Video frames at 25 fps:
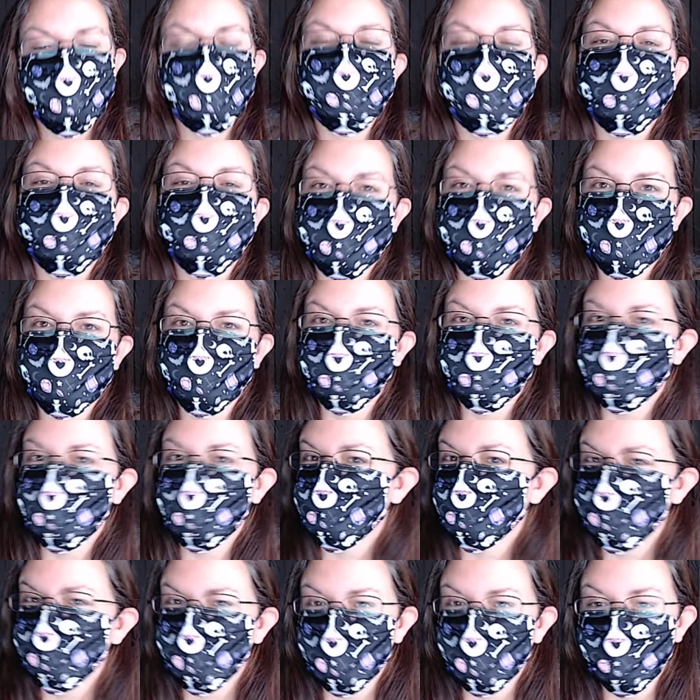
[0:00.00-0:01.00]
And they
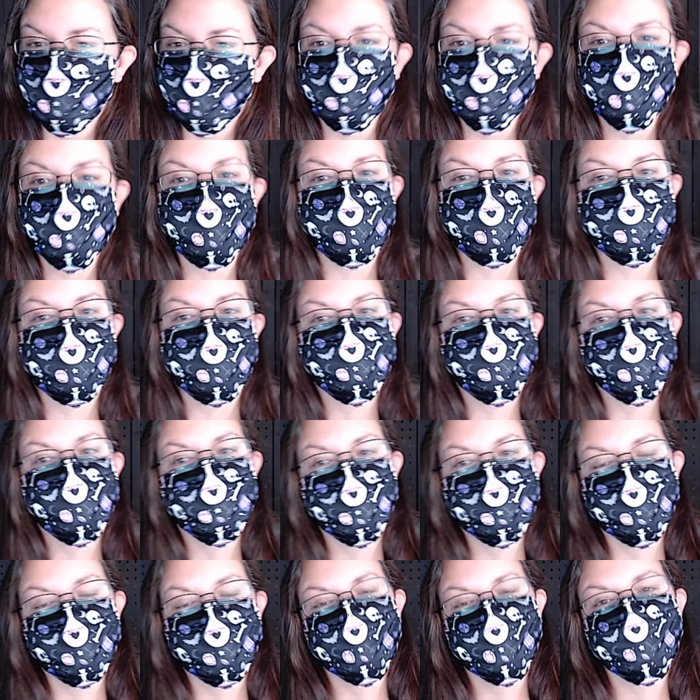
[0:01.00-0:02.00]
have shown me
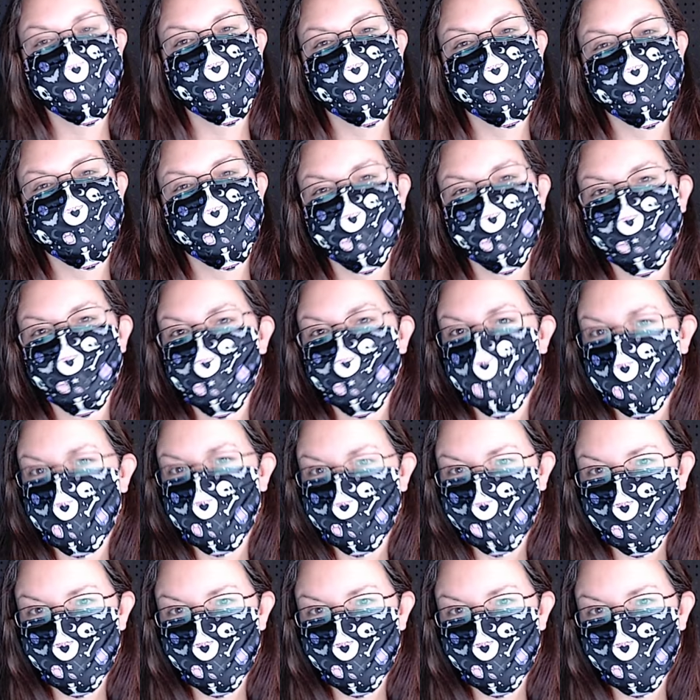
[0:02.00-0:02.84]
what unconditional love